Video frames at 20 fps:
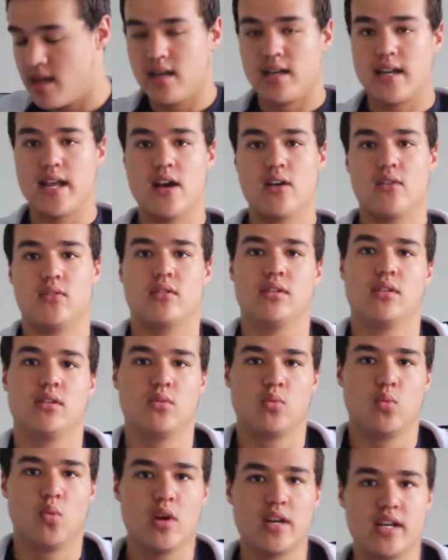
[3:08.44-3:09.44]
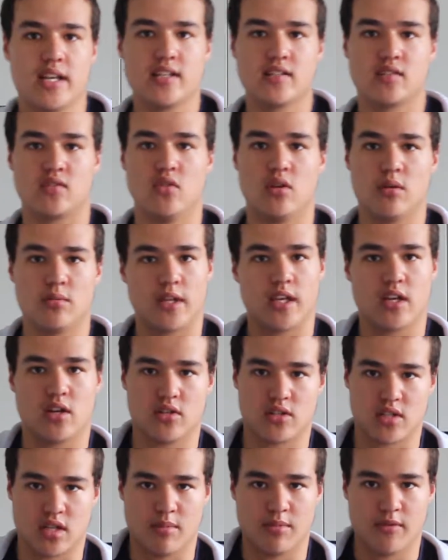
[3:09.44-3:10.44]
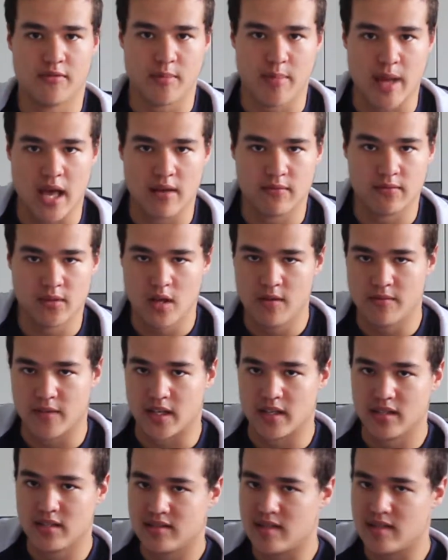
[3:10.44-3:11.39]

Now, what is normally on top of a pavlova?